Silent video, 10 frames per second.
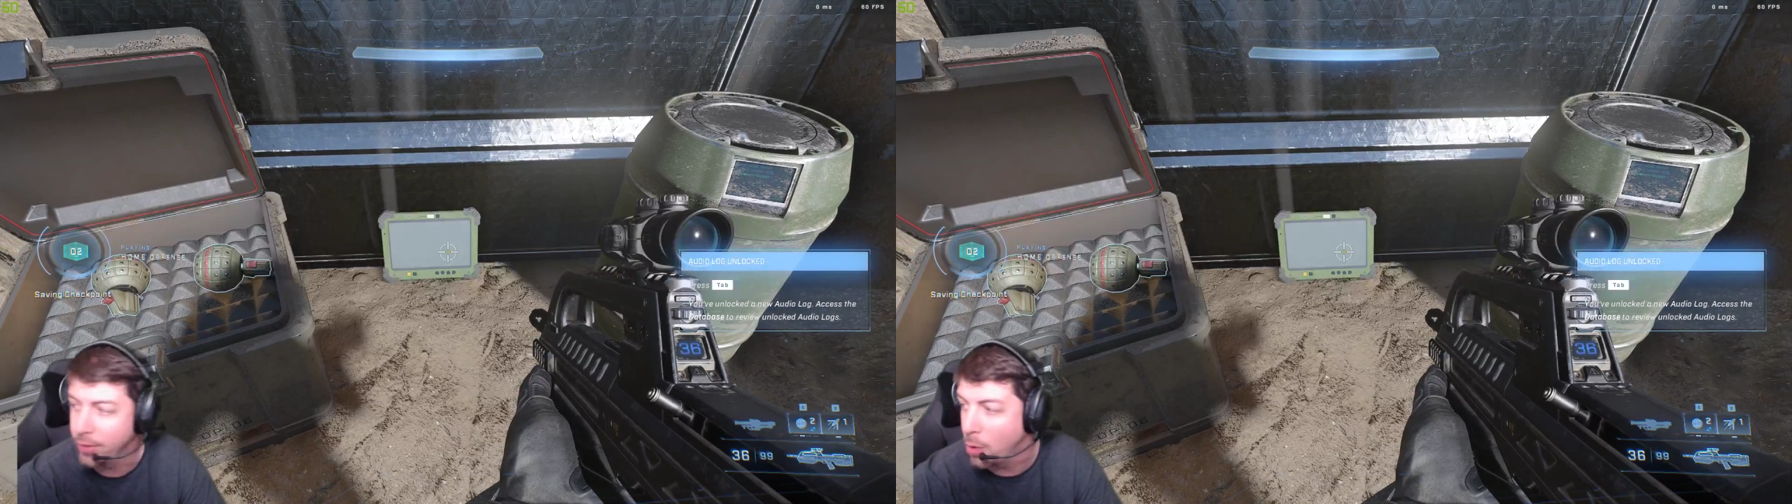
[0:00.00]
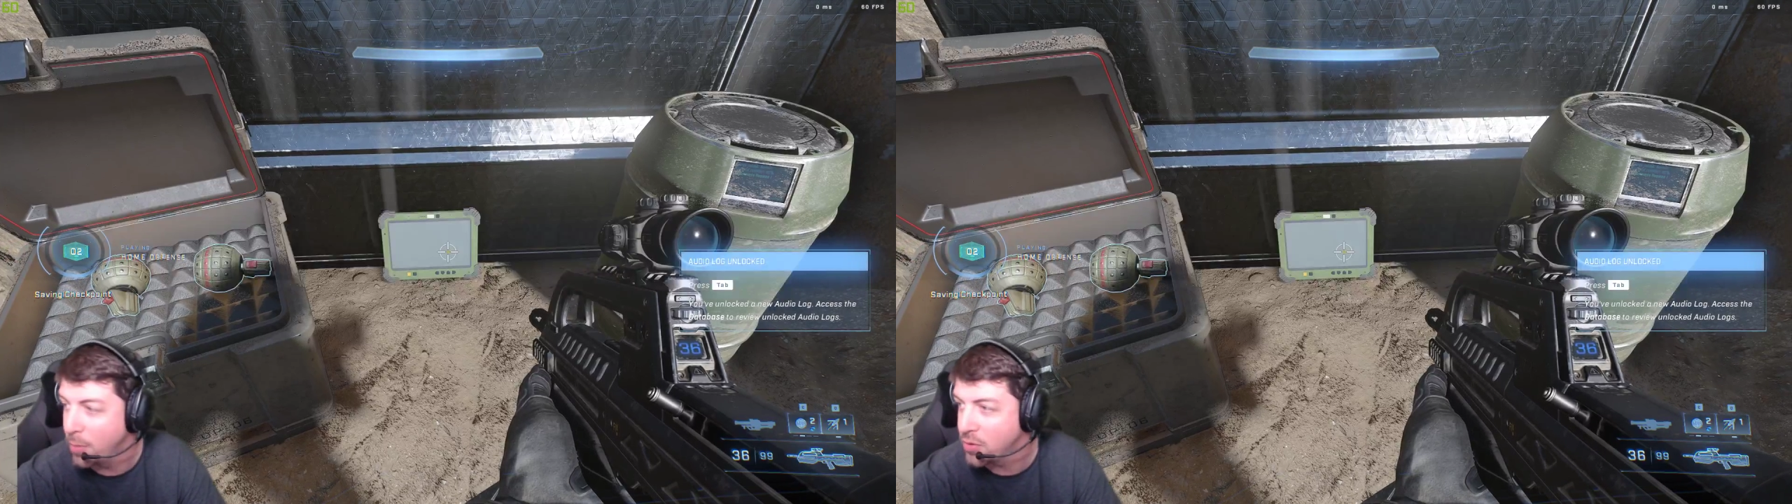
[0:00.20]

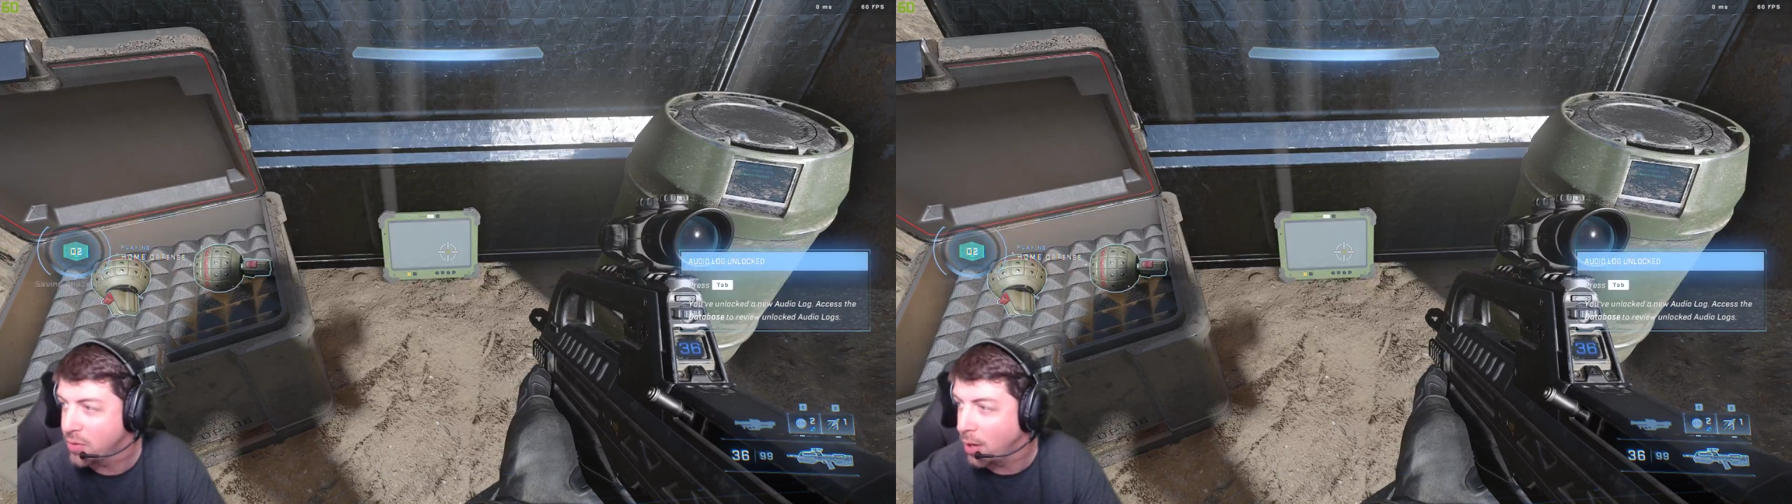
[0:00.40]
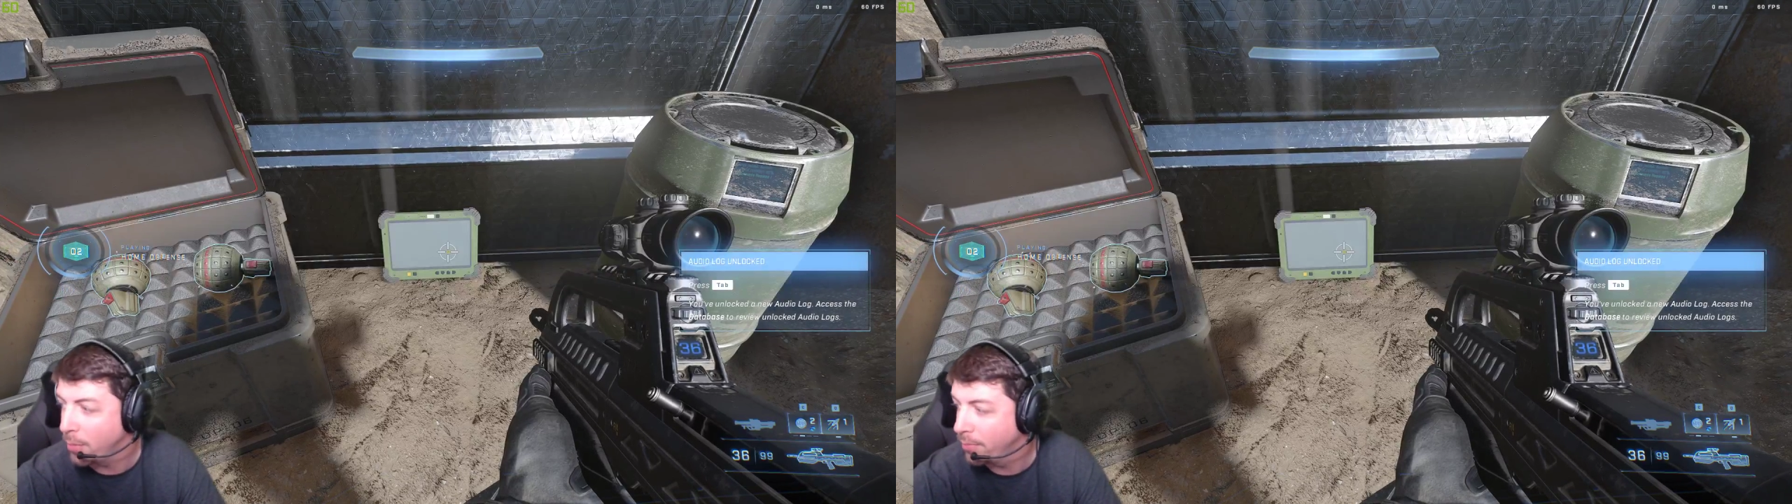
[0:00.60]
Hope this was
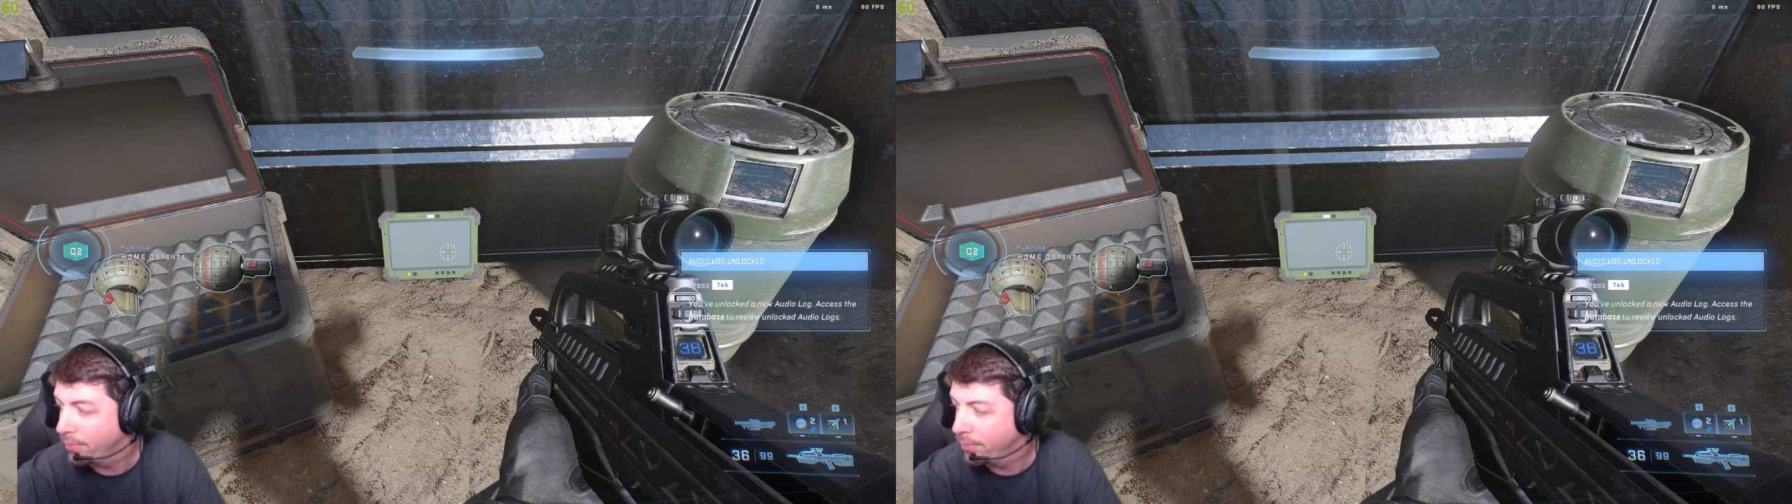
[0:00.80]
helpful.